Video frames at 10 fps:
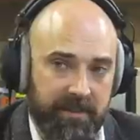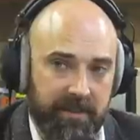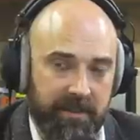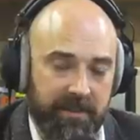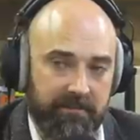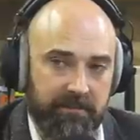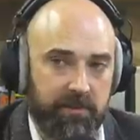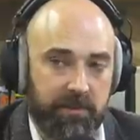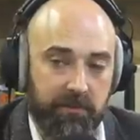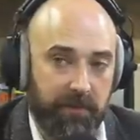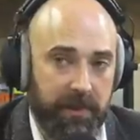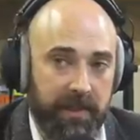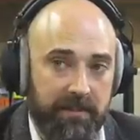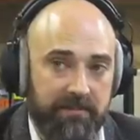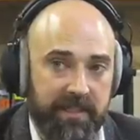uh, musical
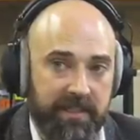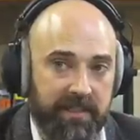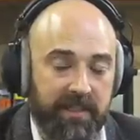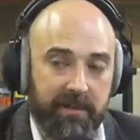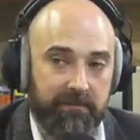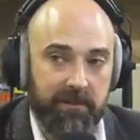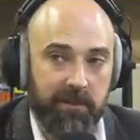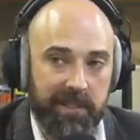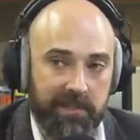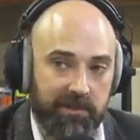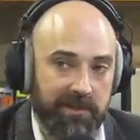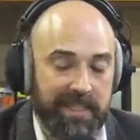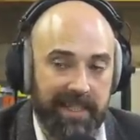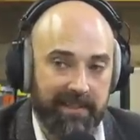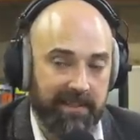theory um, knowledge and
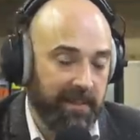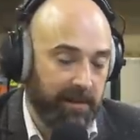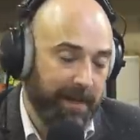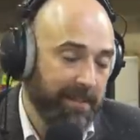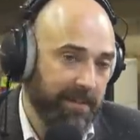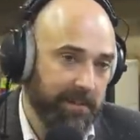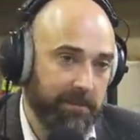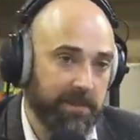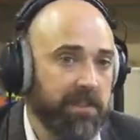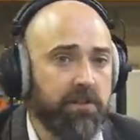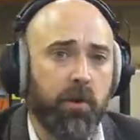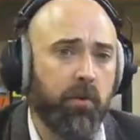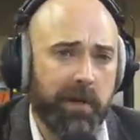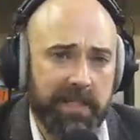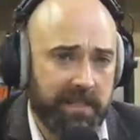talent and a background in music, you're
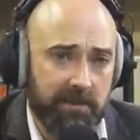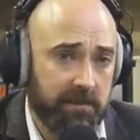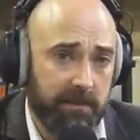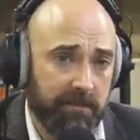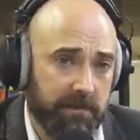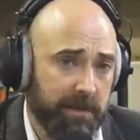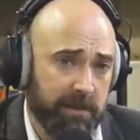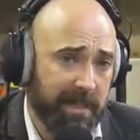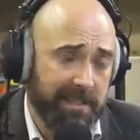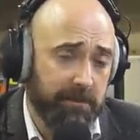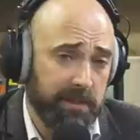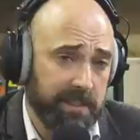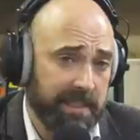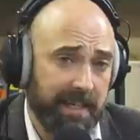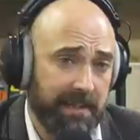always going to be able to make better
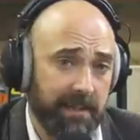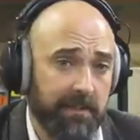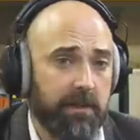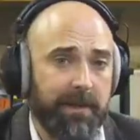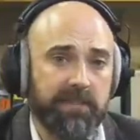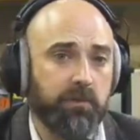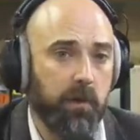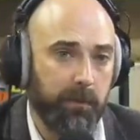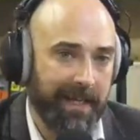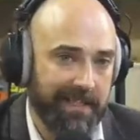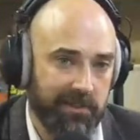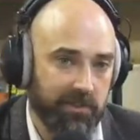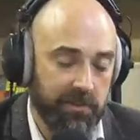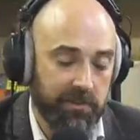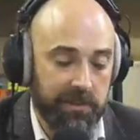music. I think, no matter what package
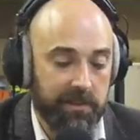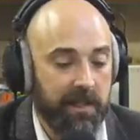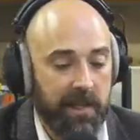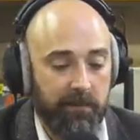you're using.